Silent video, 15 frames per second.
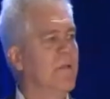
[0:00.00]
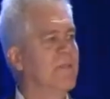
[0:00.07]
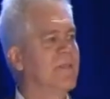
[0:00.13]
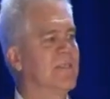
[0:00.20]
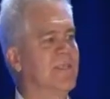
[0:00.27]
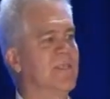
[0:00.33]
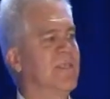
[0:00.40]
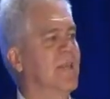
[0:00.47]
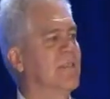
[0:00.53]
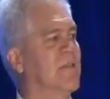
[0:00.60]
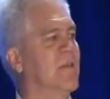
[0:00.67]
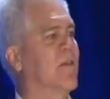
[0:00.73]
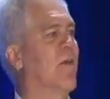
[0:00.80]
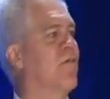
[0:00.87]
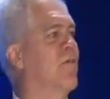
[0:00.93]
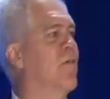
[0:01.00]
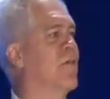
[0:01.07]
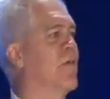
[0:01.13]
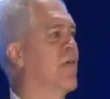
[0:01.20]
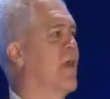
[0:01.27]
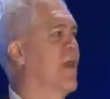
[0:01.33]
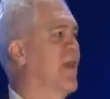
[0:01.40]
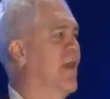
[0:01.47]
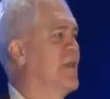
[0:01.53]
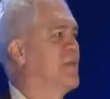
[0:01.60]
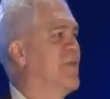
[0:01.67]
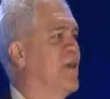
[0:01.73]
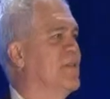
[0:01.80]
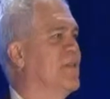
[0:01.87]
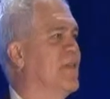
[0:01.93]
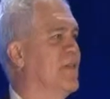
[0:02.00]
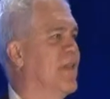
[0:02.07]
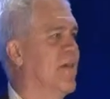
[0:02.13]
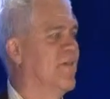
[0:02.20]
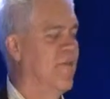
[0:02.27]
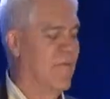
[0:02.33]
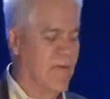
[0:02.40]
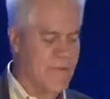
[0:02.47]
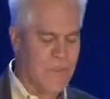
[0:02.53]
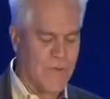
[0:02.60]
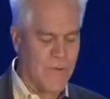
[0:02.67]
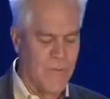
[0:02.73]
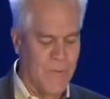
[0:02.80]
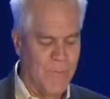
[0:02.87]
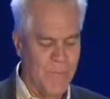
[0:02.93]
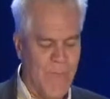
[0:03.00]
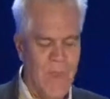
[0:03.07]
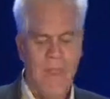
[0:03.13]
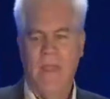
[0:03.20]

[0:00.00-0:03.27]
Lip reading: since I took over as president of the venture group.